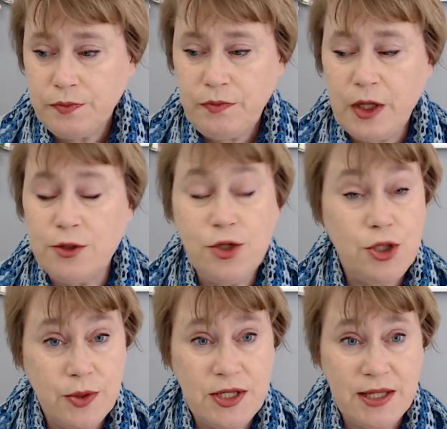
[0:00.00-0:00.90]
to do
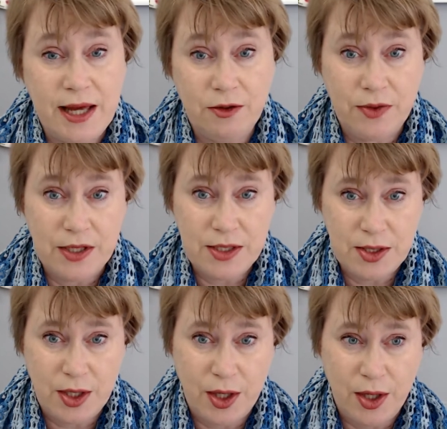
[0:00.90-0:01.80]
a sale on this
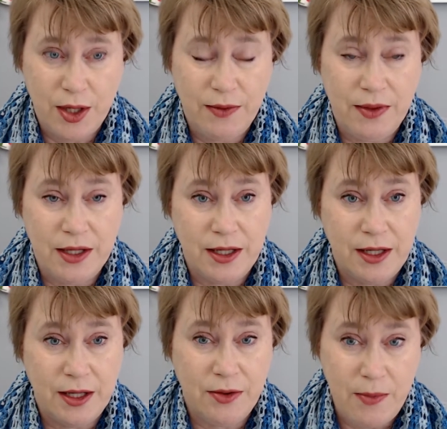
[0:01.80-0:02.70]

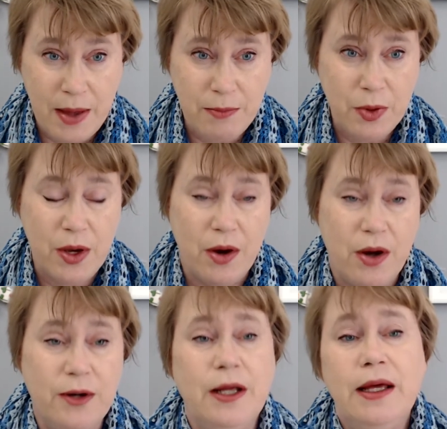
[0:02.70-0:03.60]
the bamboo
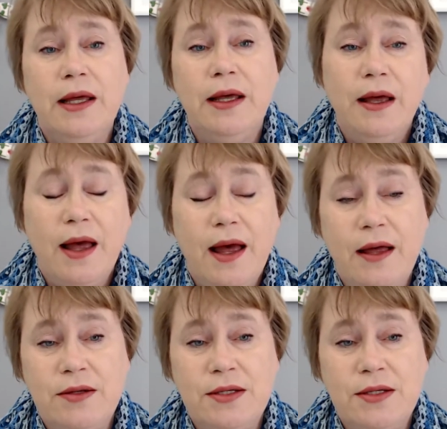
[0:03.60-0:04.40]
yarn, and